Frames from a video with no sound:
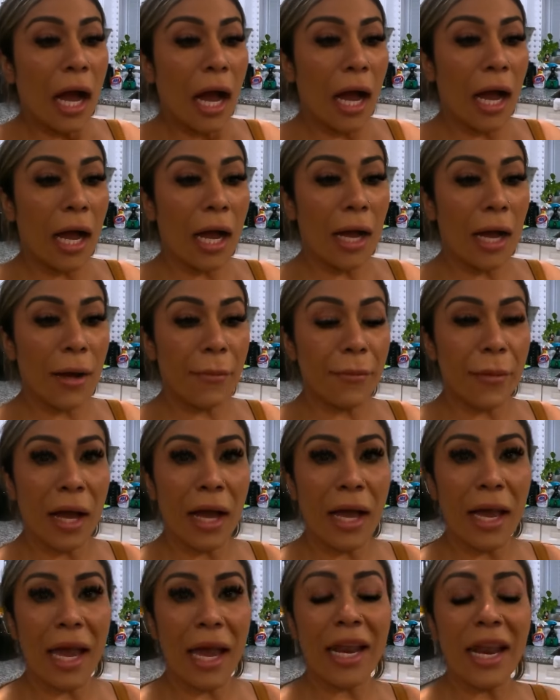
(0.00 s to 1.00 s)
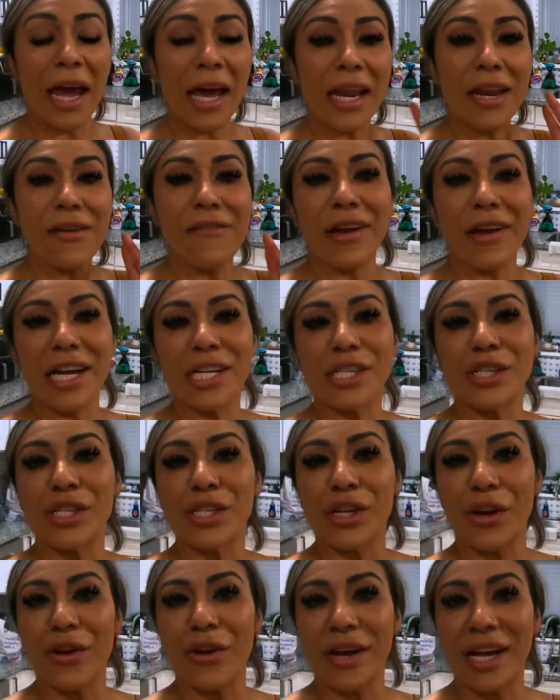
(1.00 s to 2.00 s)
And I didn't even get to
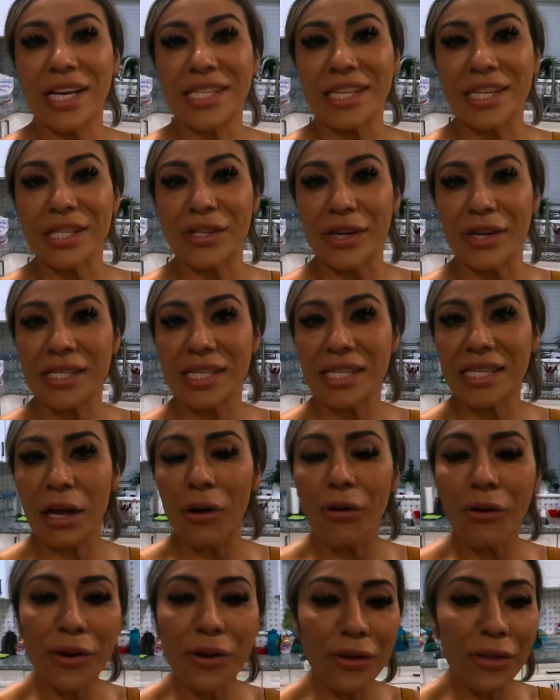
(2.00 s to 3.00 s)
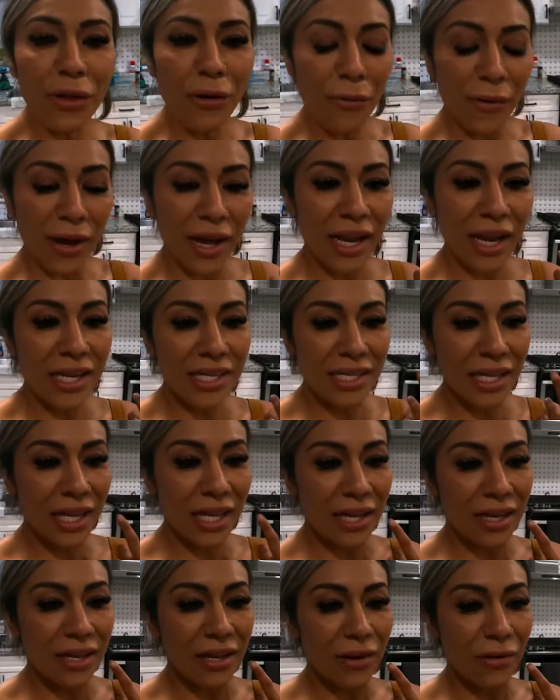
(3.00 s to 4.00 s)
show you guys the dresses. Oh, you know what,
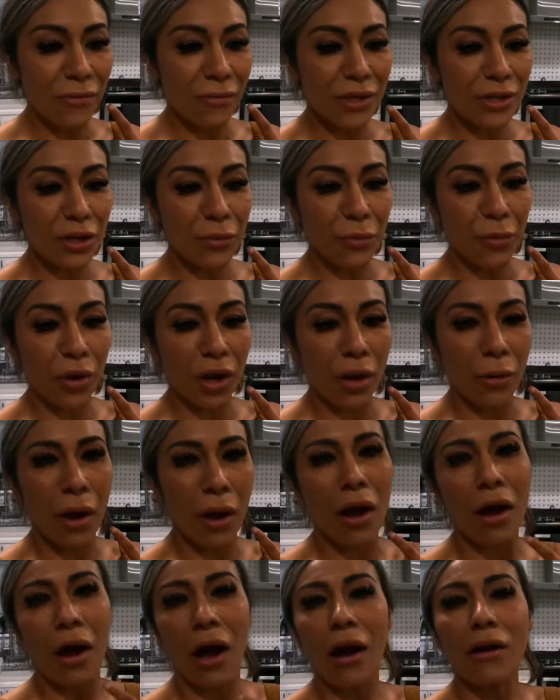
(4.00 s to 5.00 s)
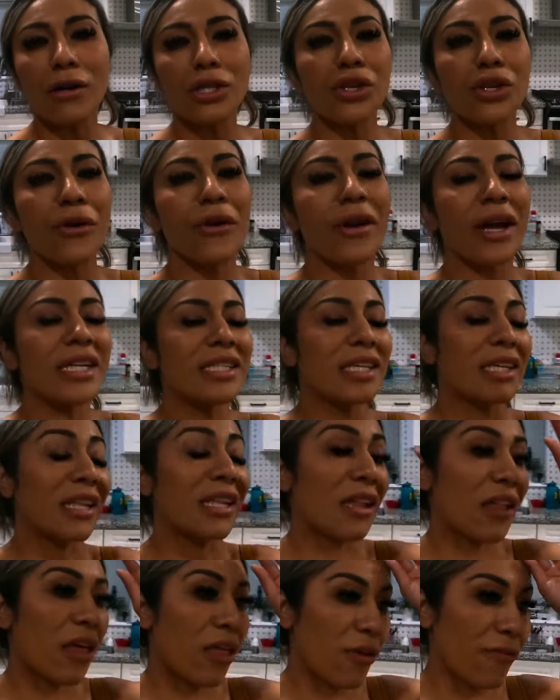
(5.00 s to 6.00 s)
Alize? We should pull up. I'll show you guys in
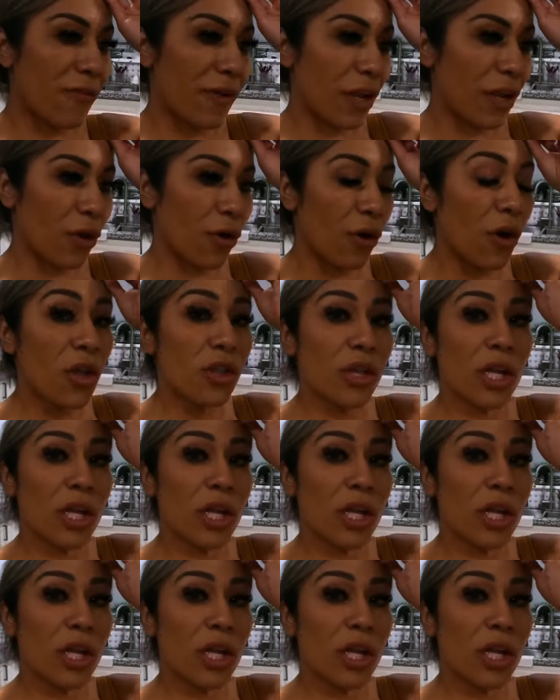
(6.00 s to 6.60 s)
another video.